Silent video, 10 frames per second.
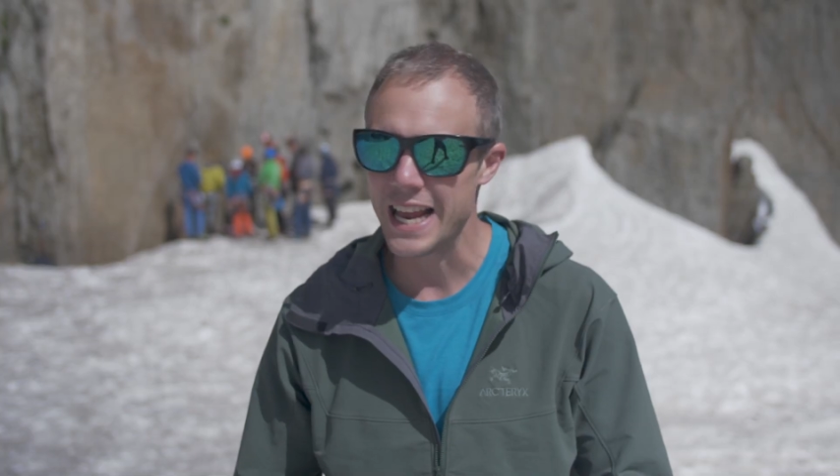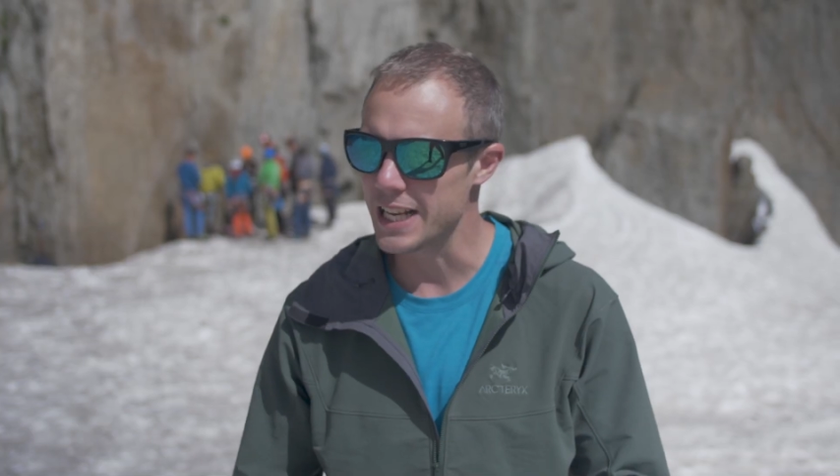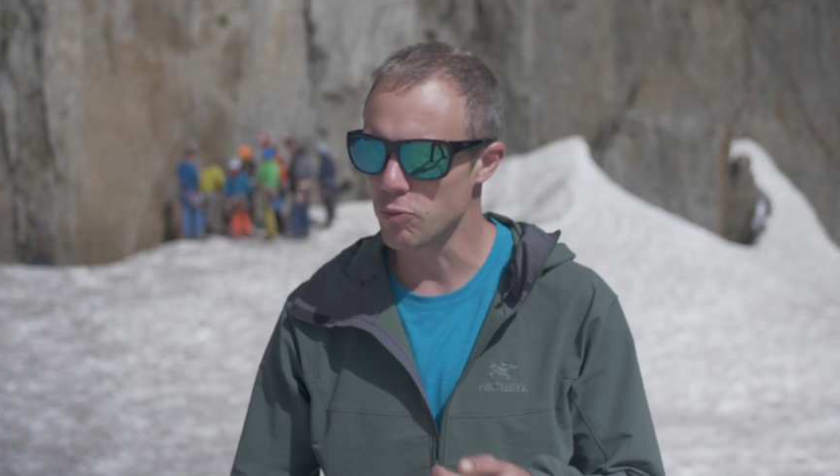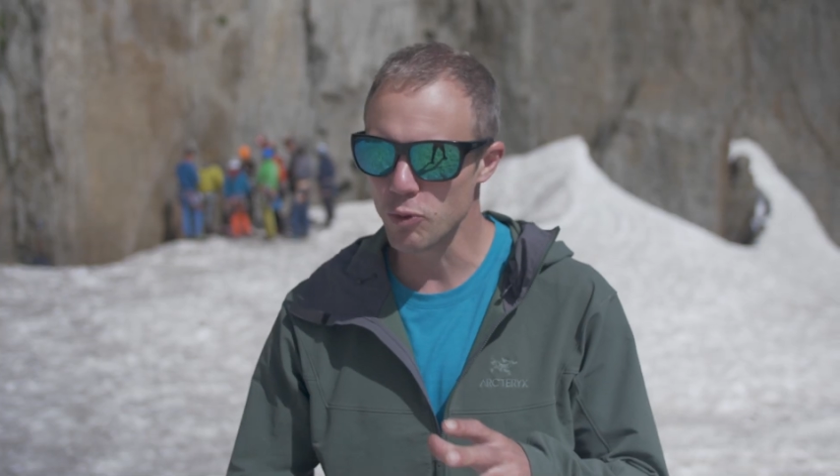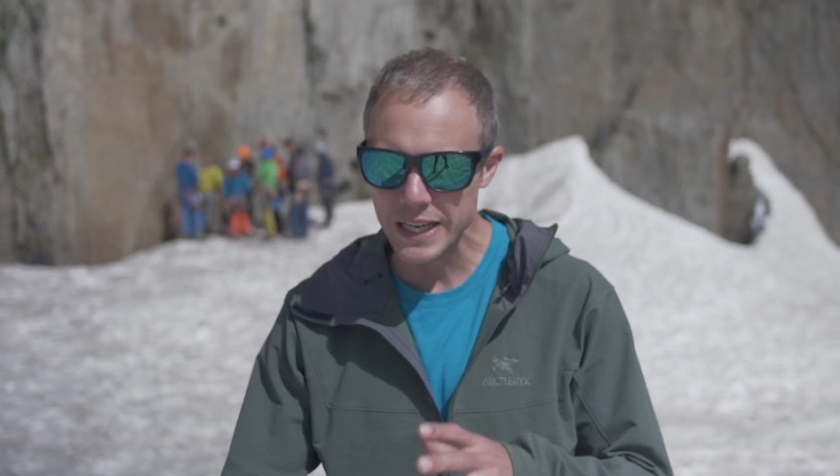and
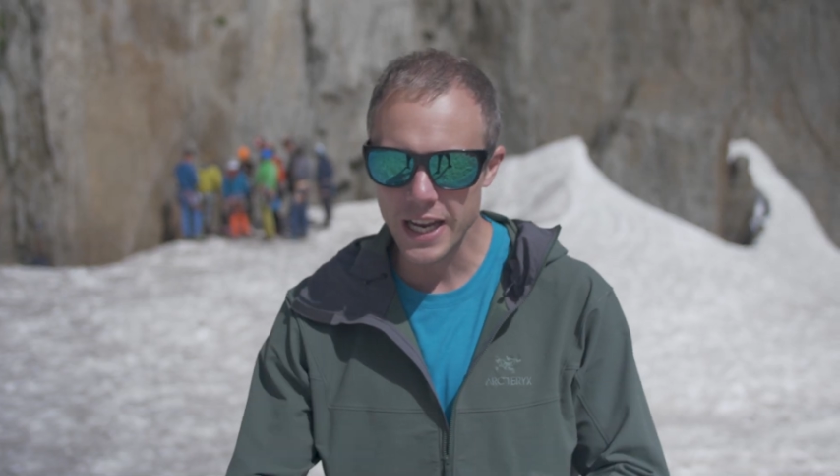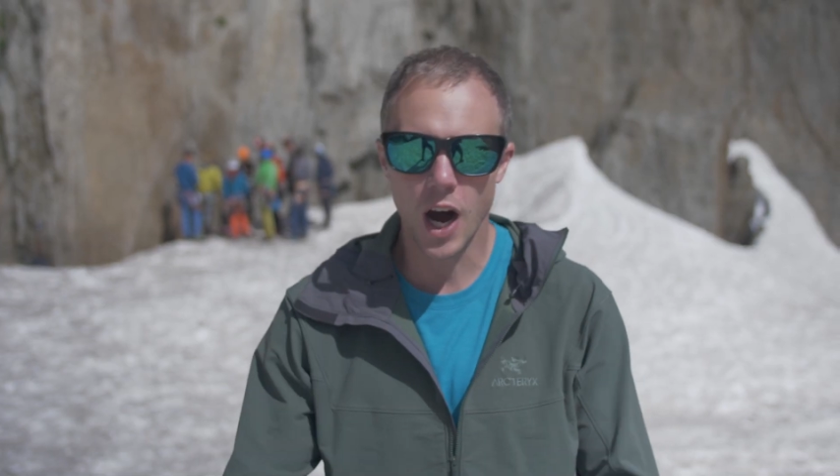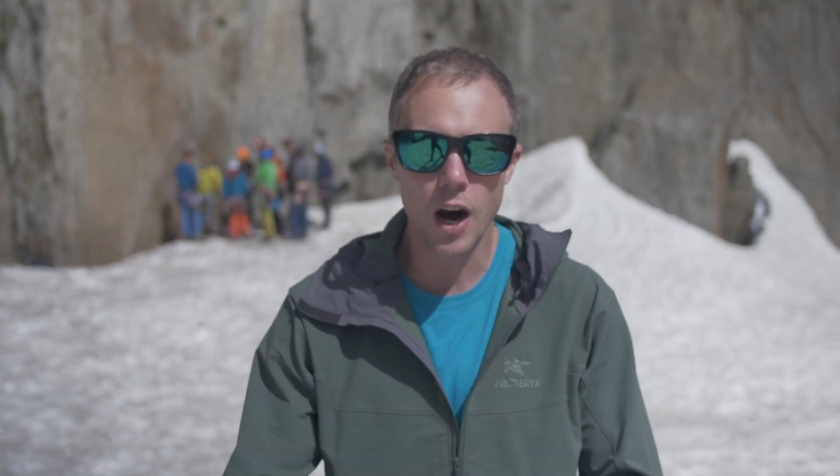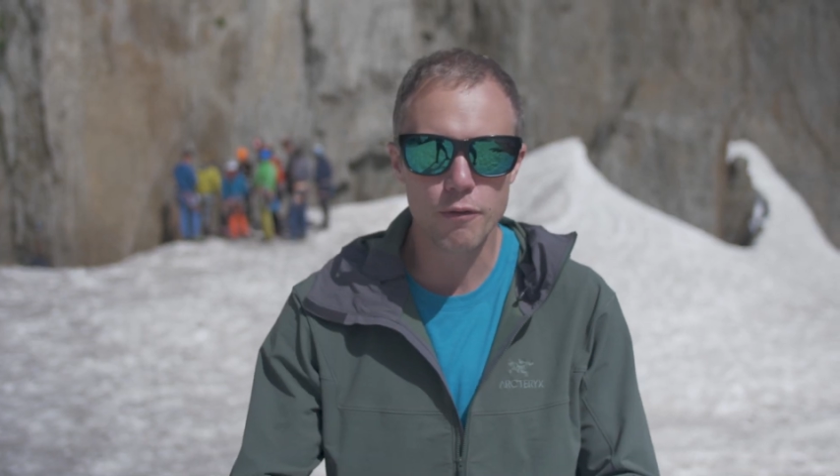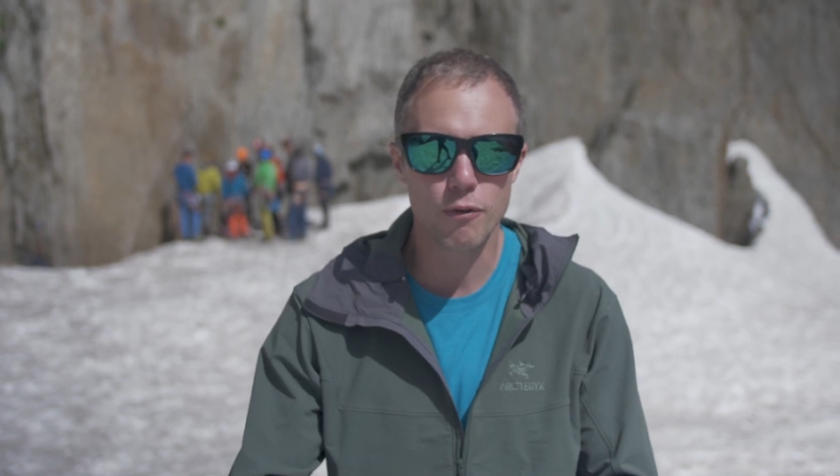it's really
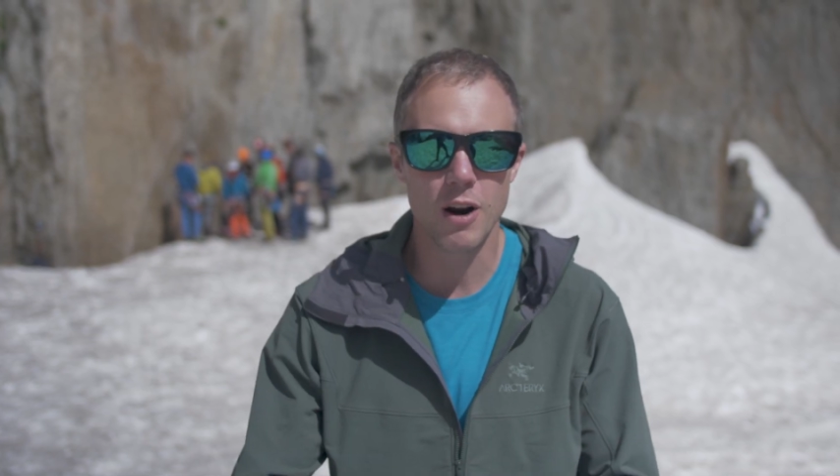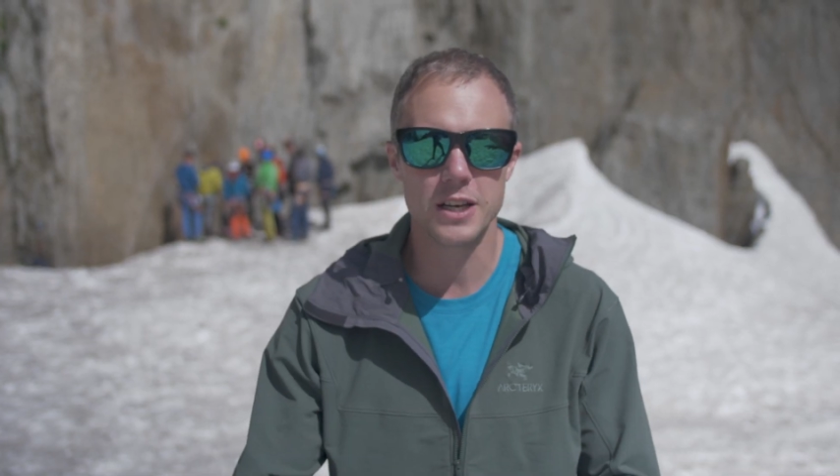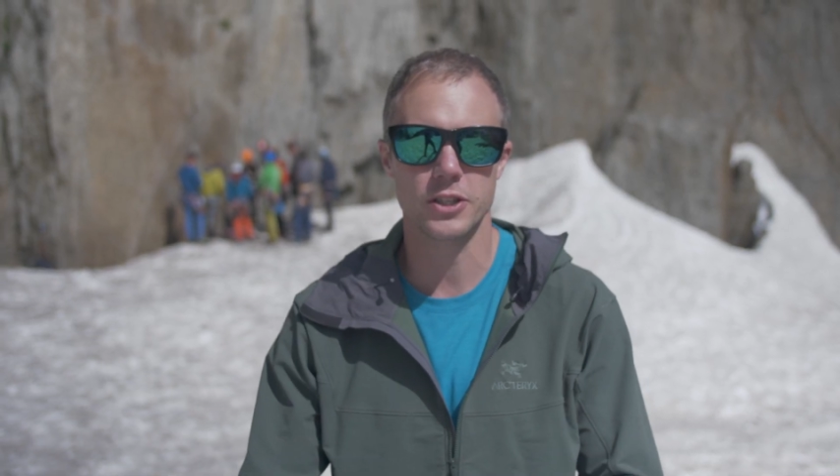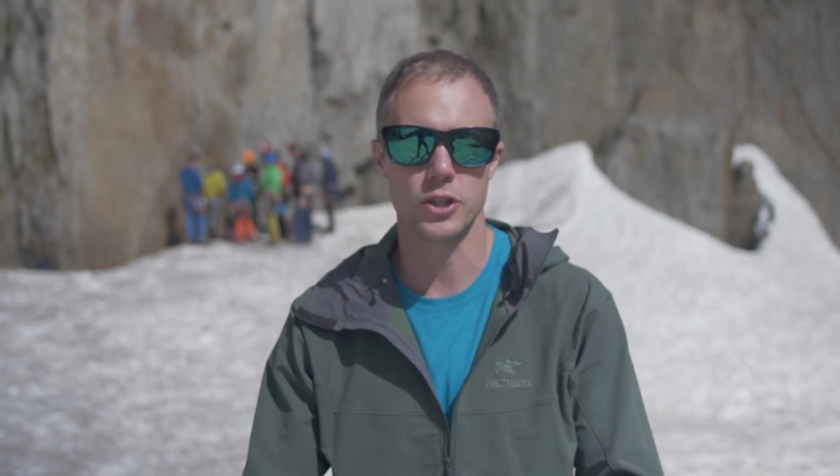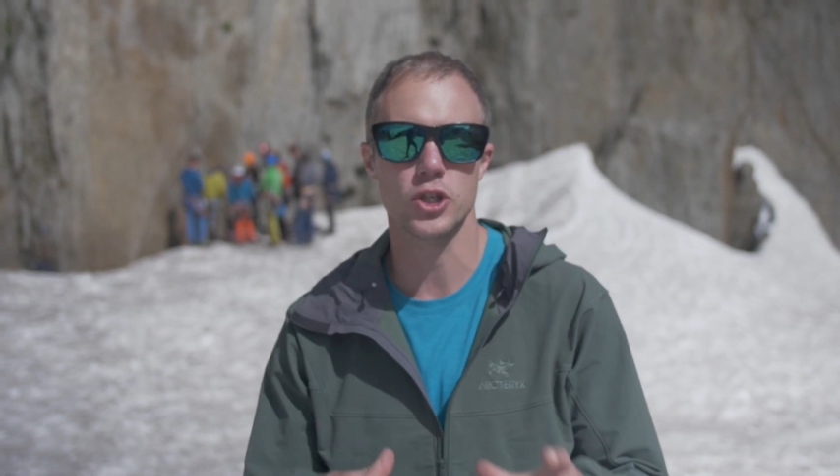hard for
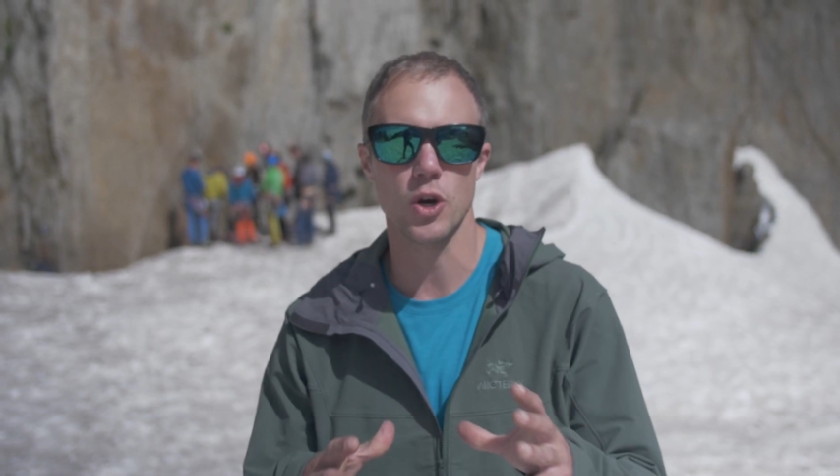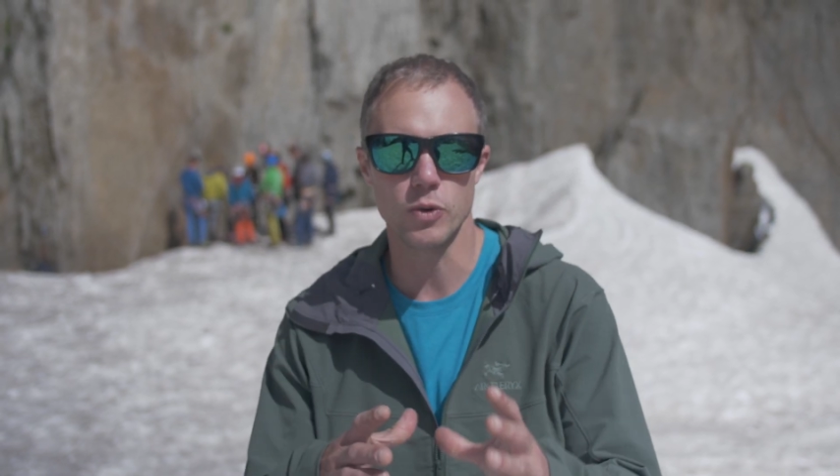us to show